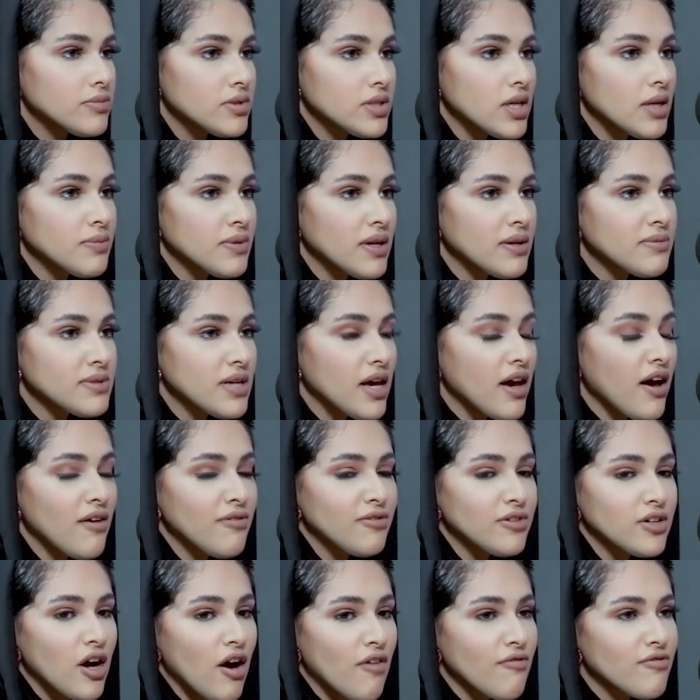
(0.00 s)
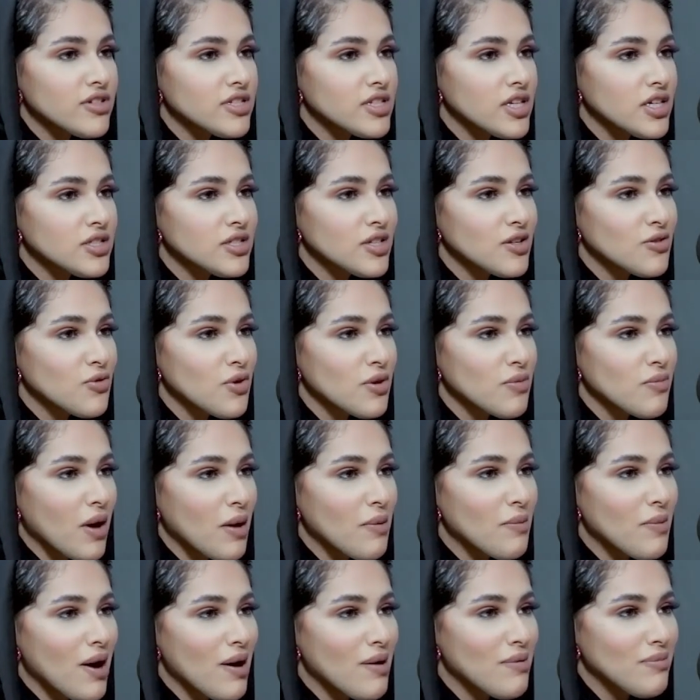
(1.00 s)
Sometimes I have a conversation with
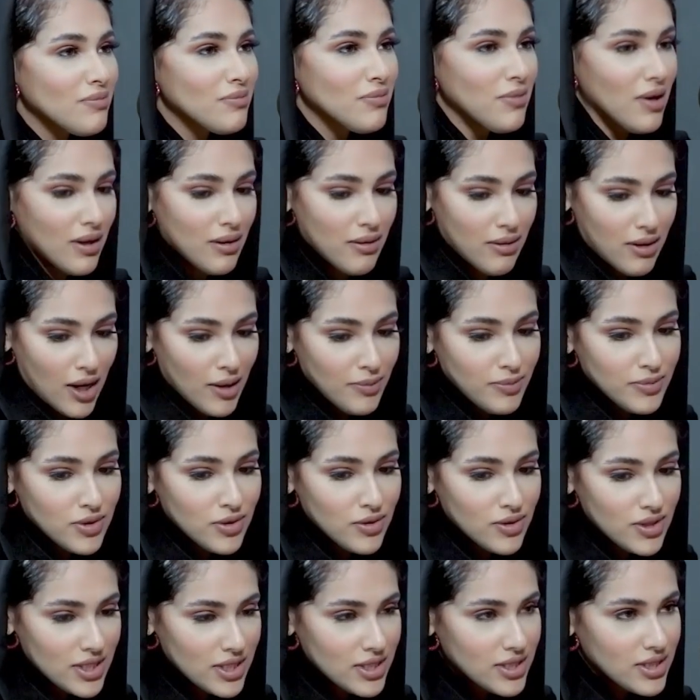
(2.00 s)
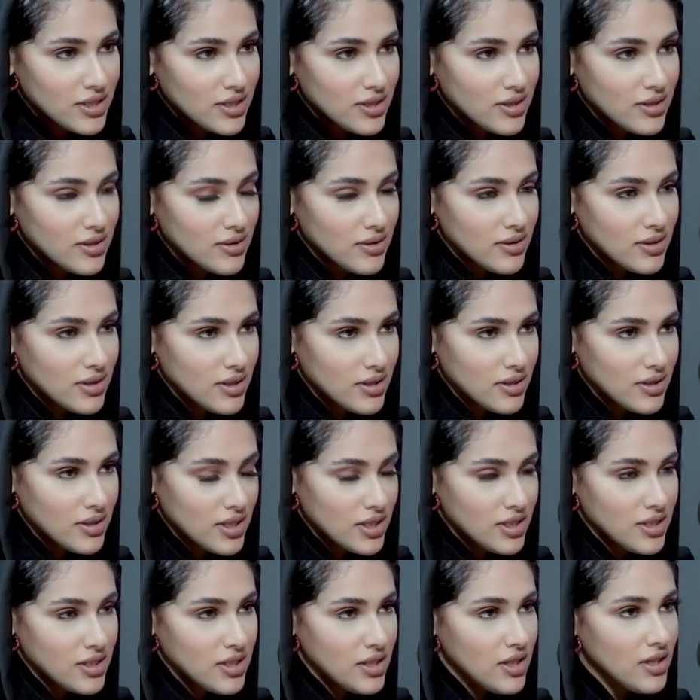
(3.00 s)
my mom up to this
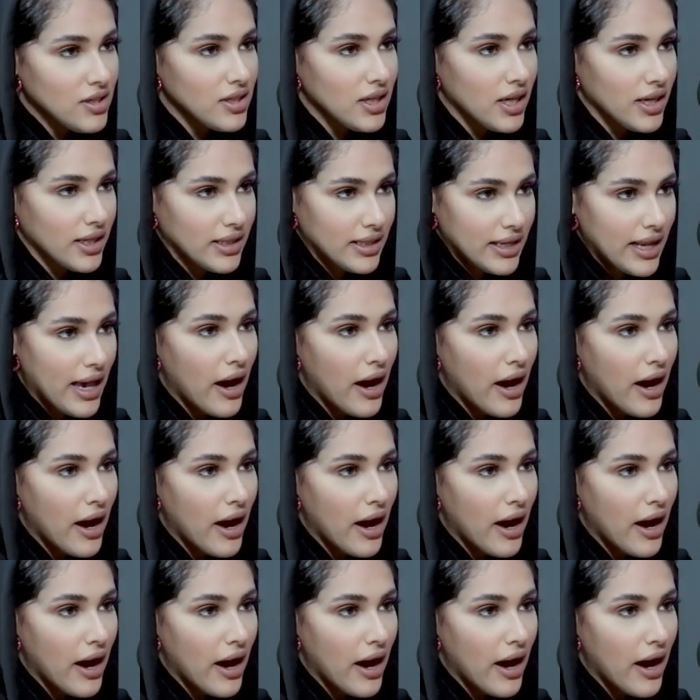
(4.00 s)
year, like